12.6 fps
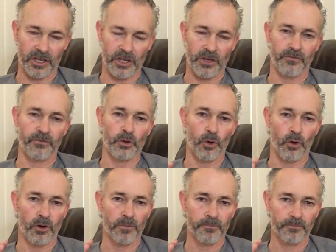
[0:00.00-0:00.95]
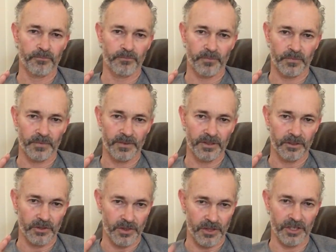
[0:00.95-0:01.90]
if you're
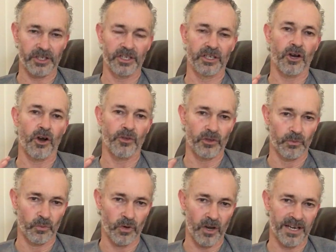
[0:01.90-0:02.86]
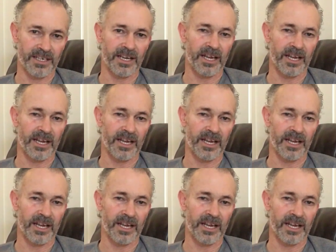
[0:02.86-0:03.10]
thinking on the right